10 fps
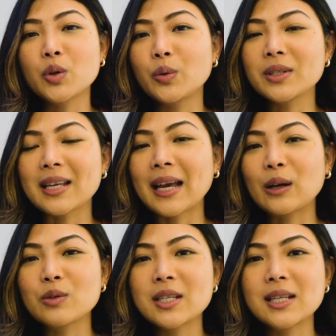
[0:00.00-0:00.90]
towards
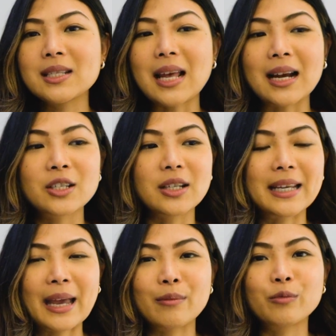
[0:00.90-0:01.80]
accountants actually
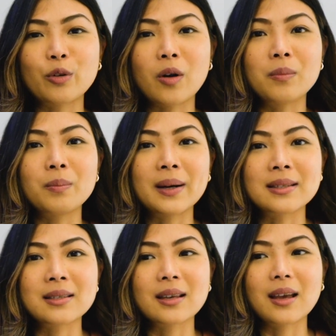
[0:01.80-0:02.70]
came from, but
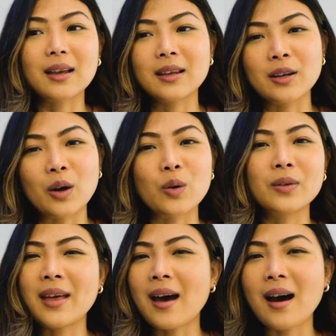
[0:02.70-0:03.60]
you know,
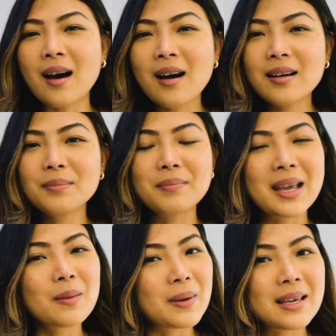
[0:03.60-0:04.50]
there are
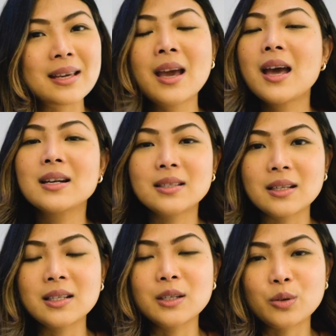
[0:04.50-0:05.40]
maybe
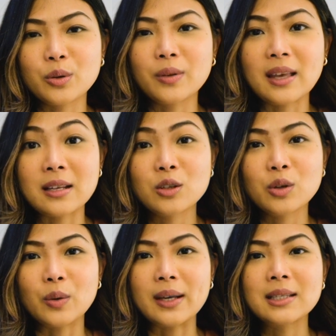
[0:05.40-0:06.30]
certain truth
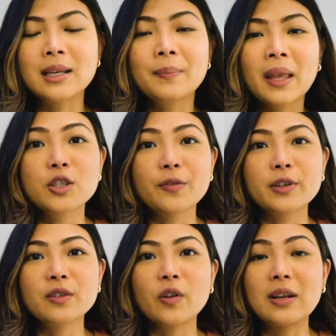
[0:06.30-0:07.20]
into it. So
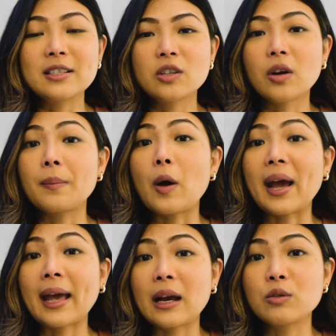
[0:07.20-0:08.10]
first of all, let's talk about
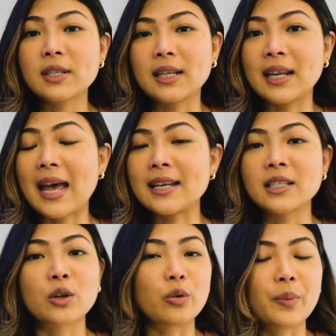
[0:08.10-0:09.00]
accountant as
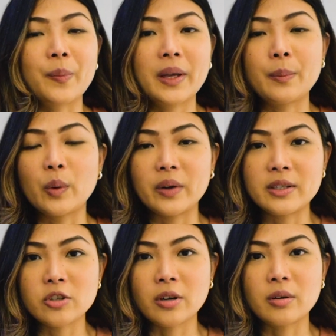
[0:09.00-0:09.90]
a group of people
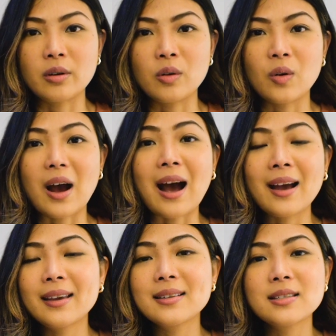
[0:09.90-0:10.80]
in general.
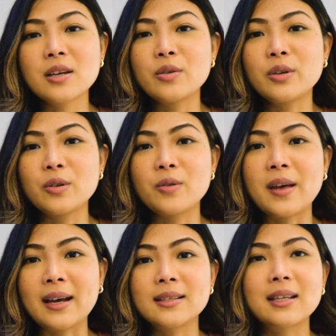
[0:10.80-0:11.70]
I can tell you
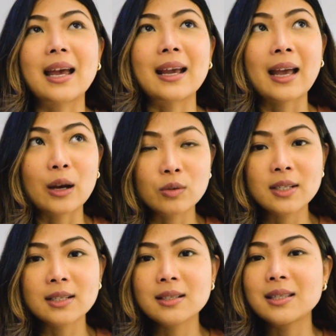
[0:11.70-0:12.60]
that
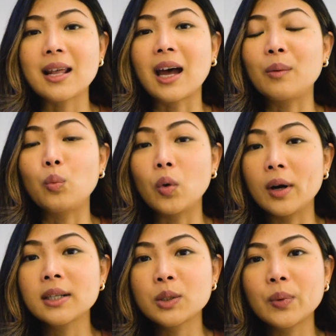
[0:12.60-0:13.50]
accountants that I've
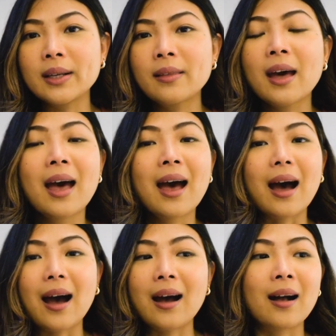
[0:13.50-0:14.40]
worked with
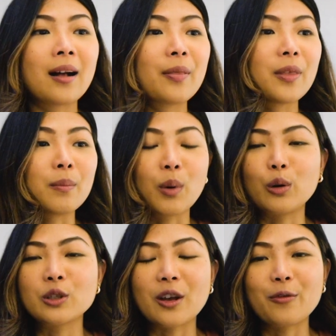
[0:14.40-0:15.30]
are the
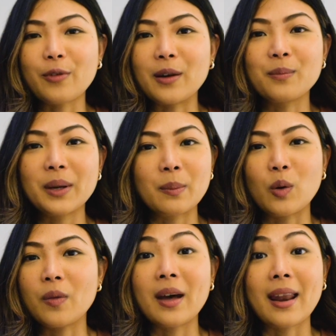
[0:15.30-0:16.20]
most fun
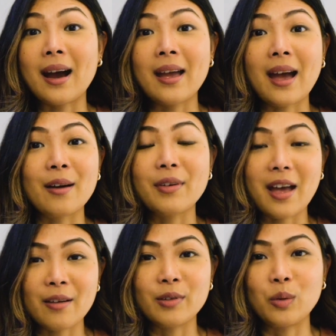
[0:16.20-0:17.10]
people that I have
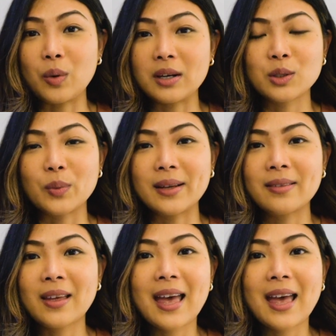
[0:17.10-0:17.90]
ever worked with.